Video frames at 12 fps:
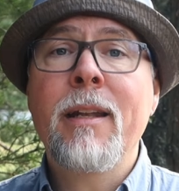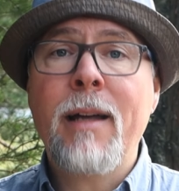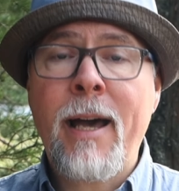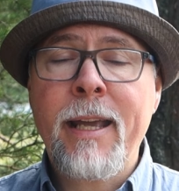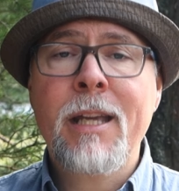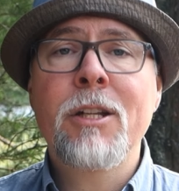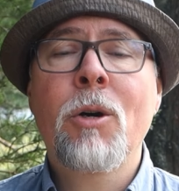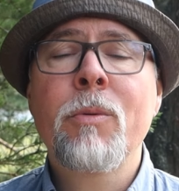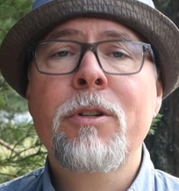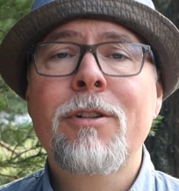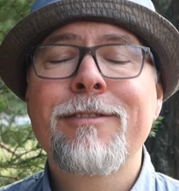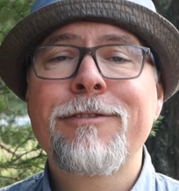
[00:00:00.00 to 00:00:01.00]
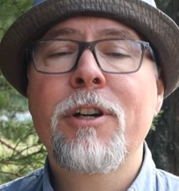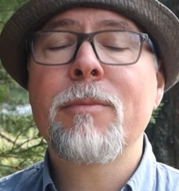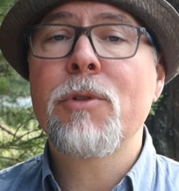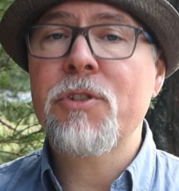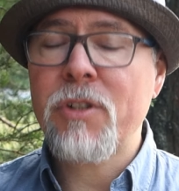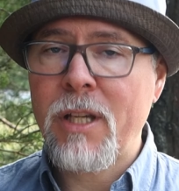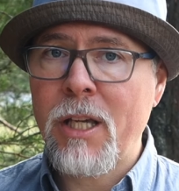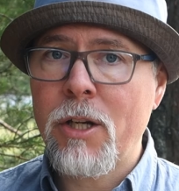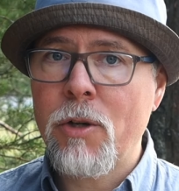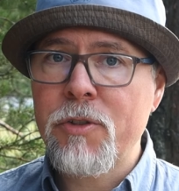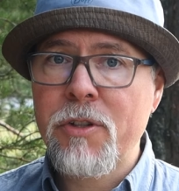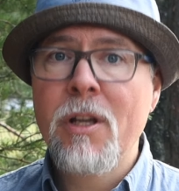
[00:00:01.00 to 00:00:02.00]
and I can only confirm
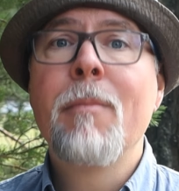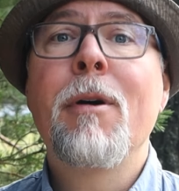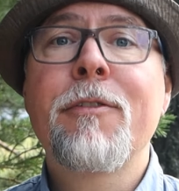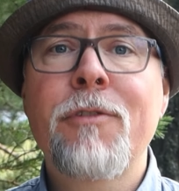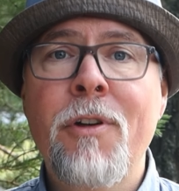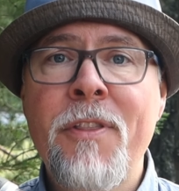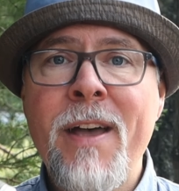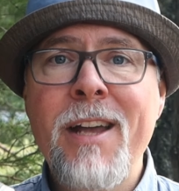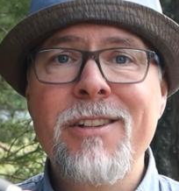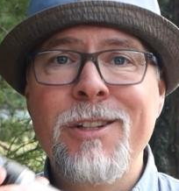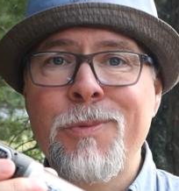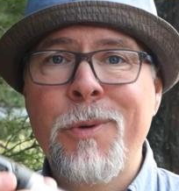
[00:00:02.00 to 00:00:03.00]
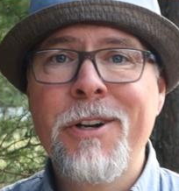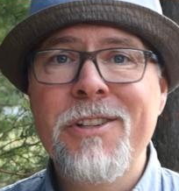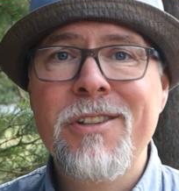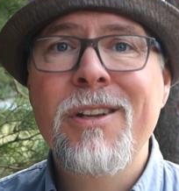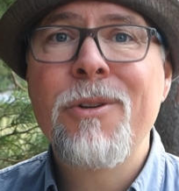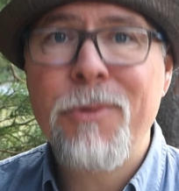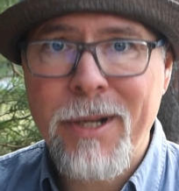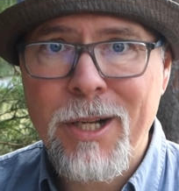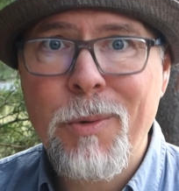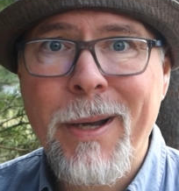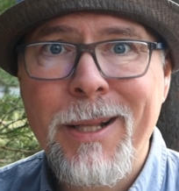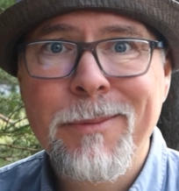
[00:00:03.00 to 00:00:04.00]
mosquitoes, but for that it works
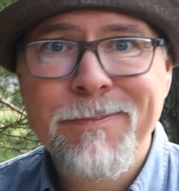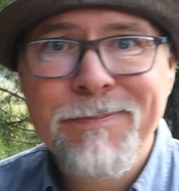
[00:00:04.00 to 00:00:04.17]
really well.